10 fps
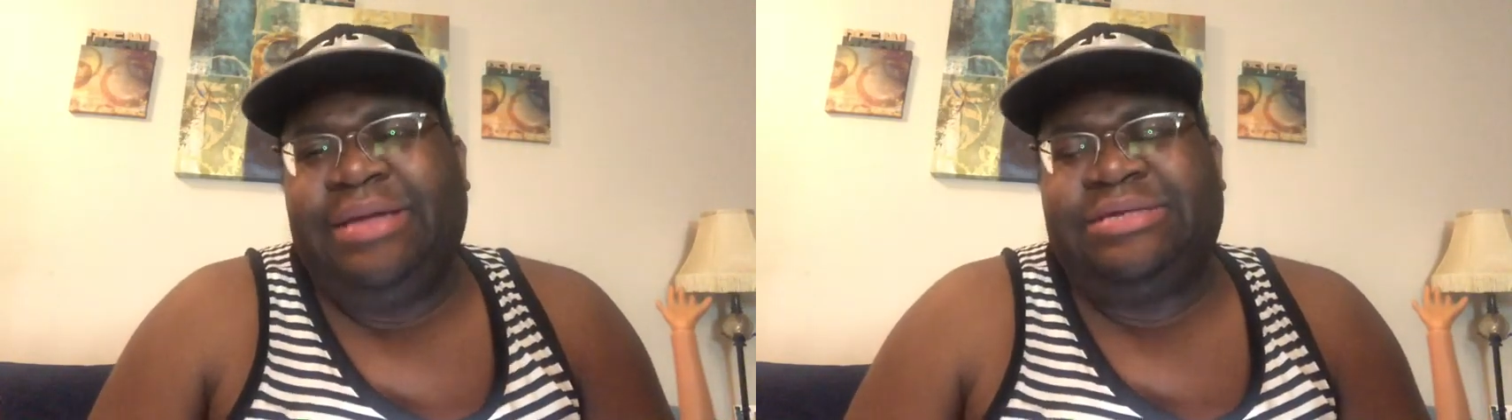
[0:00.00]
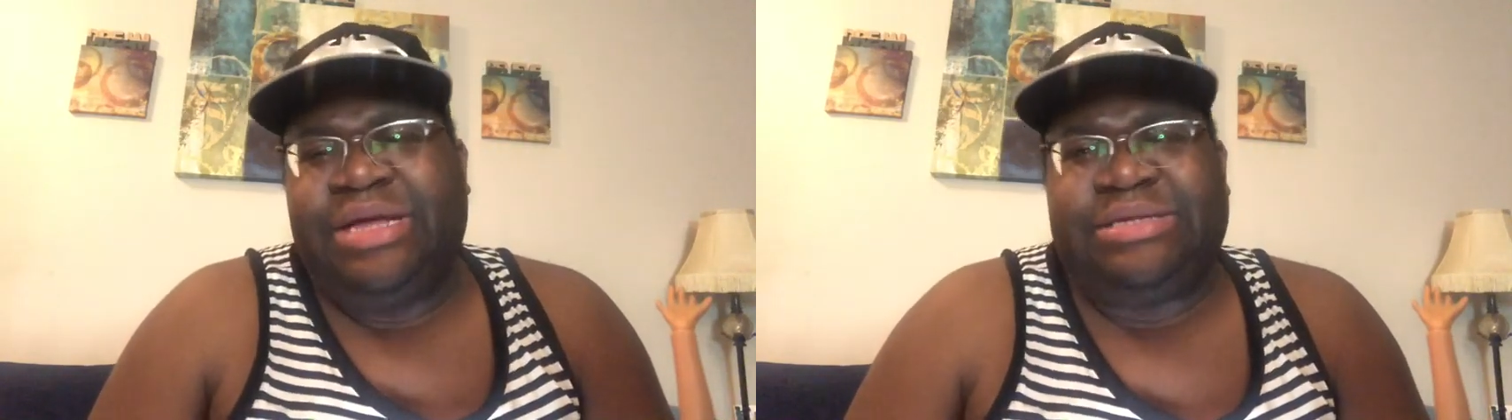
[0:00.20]

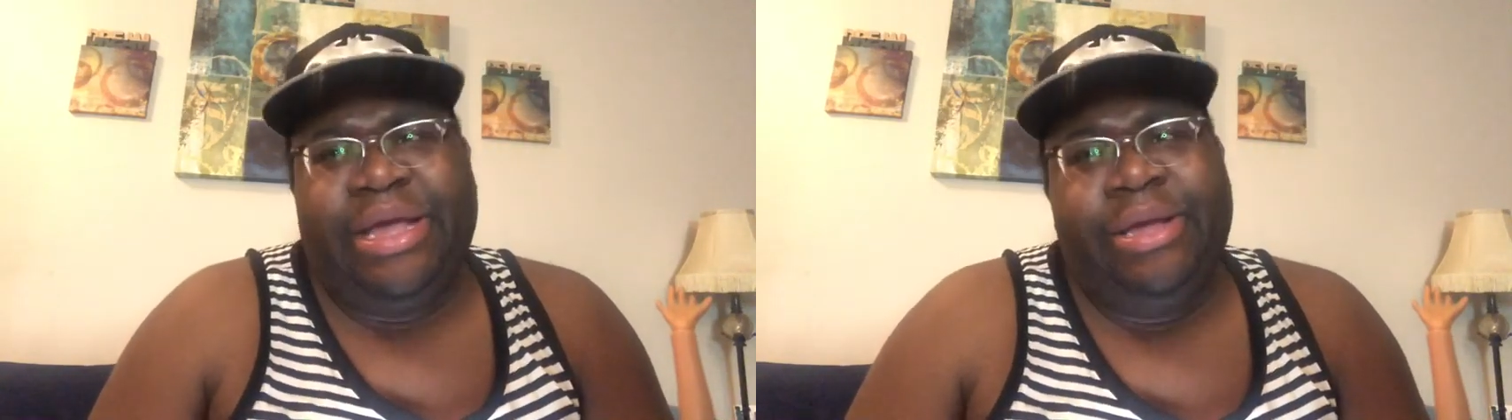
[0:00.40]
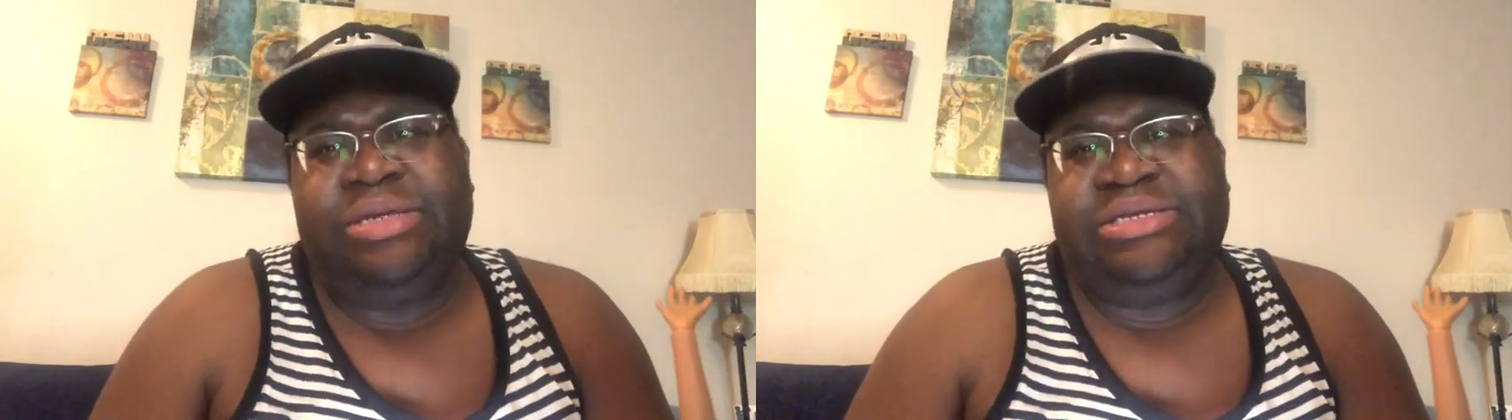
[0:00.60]
So I was
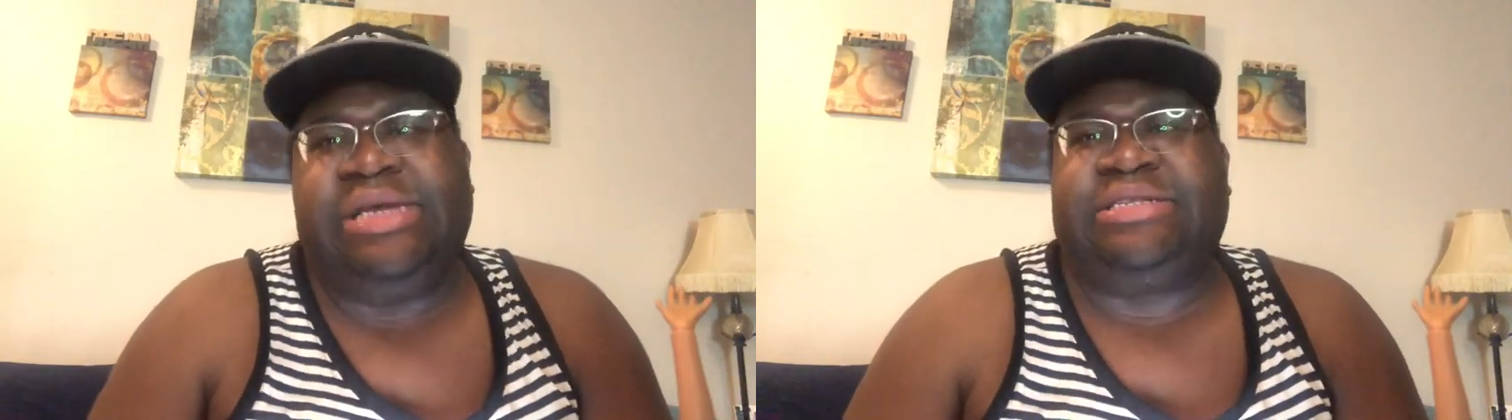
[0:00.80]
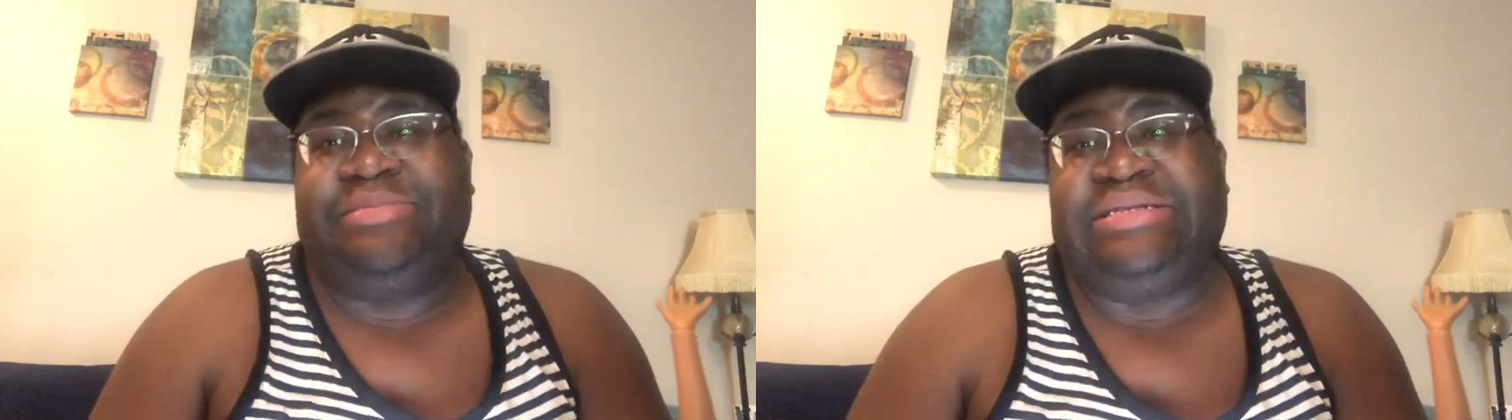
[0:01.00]
like, she
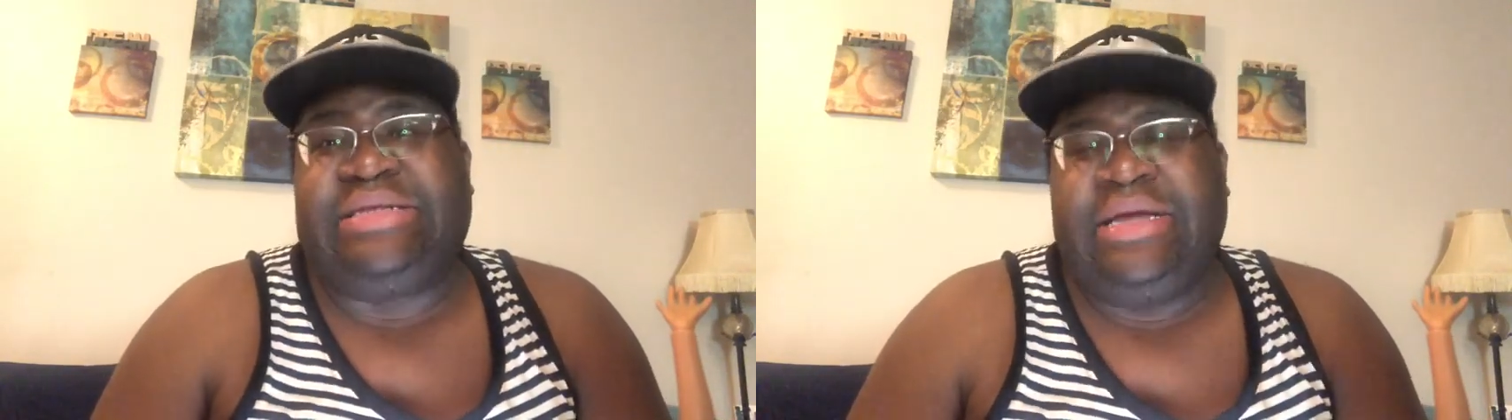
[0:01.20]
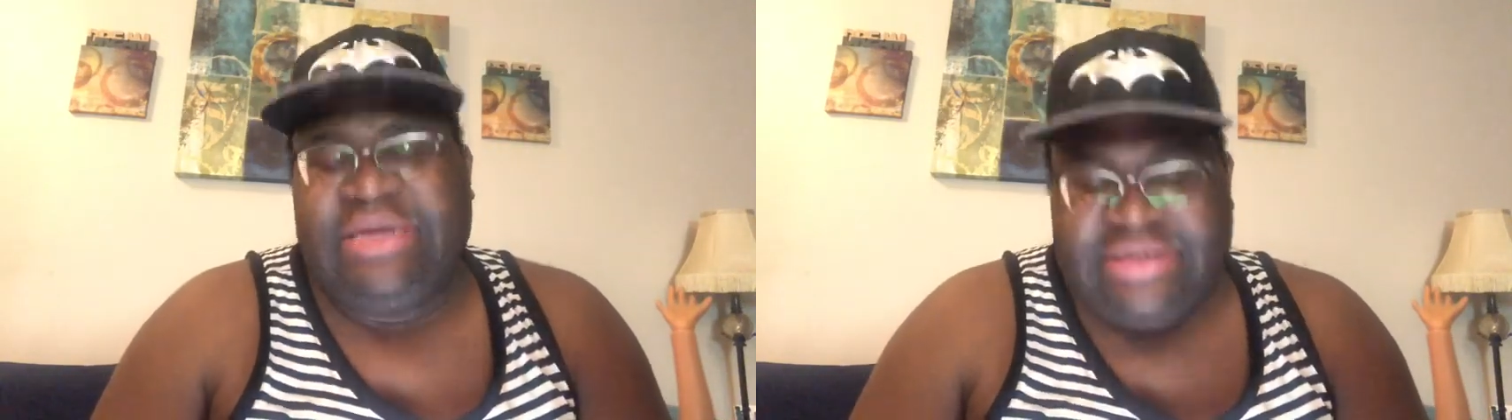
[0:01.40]
has to be
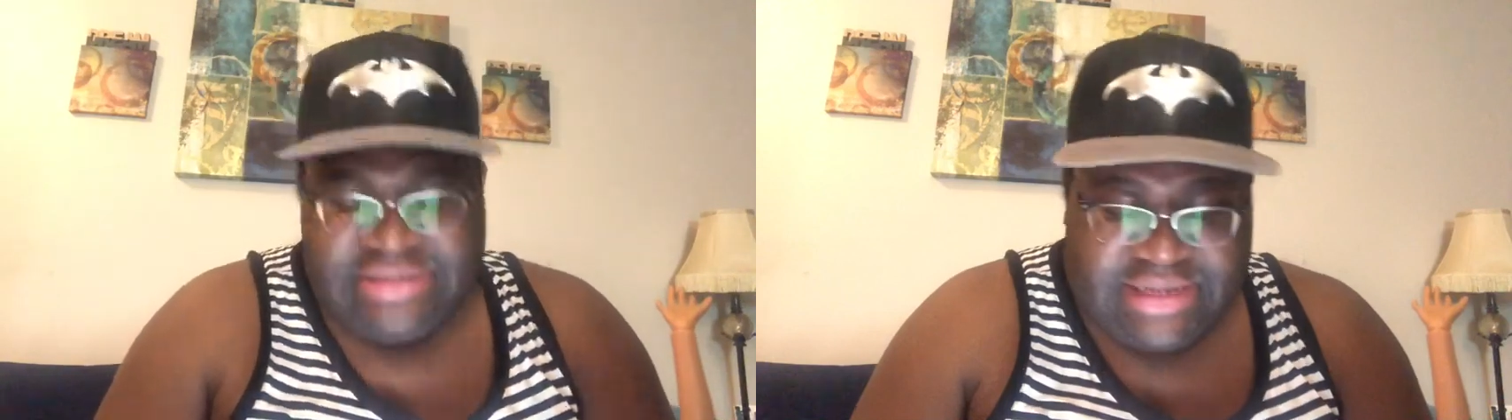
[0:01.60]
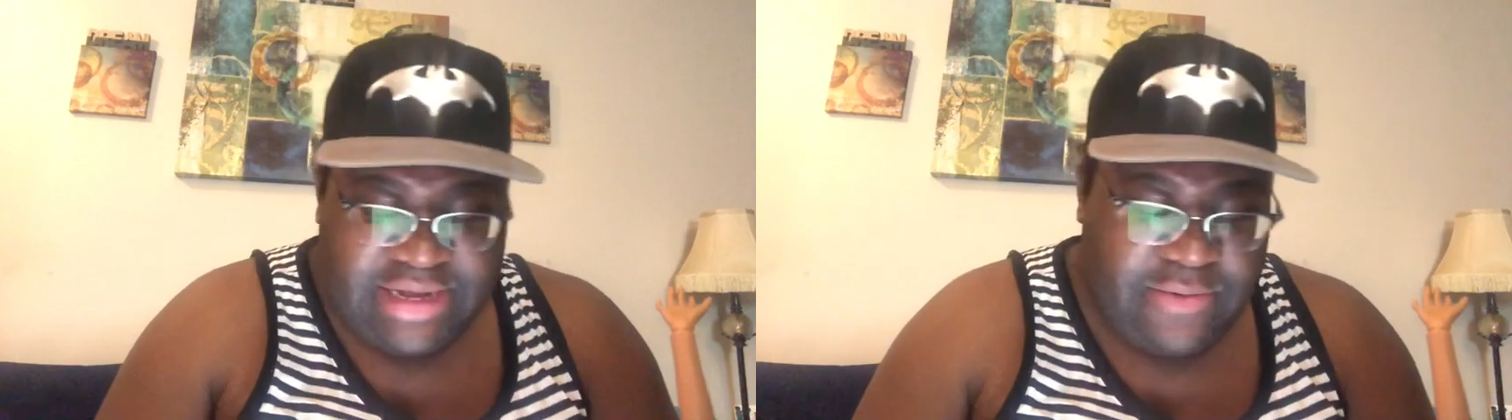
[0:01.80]
sun
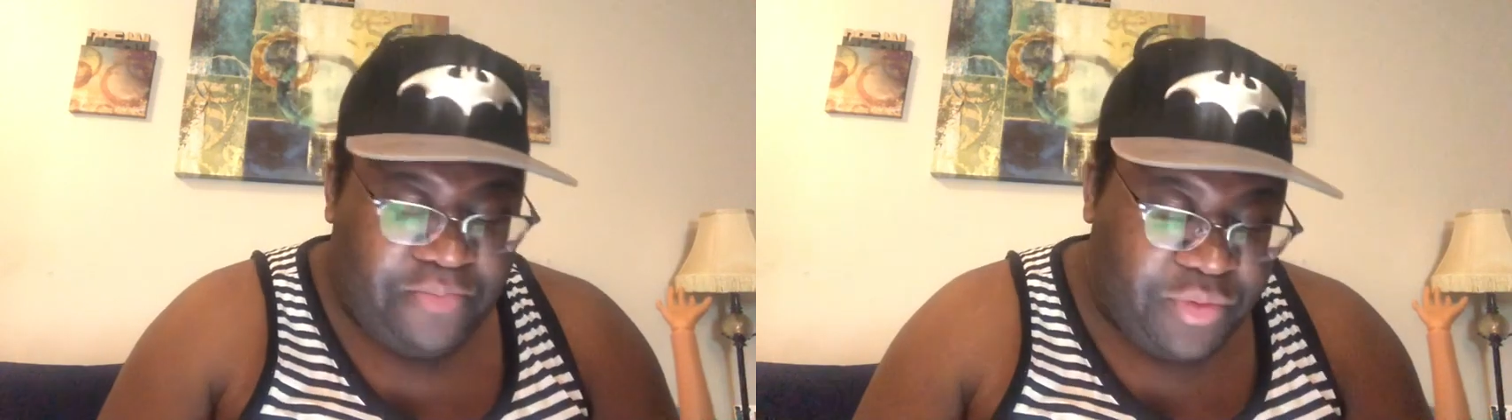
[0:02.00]
kissed then.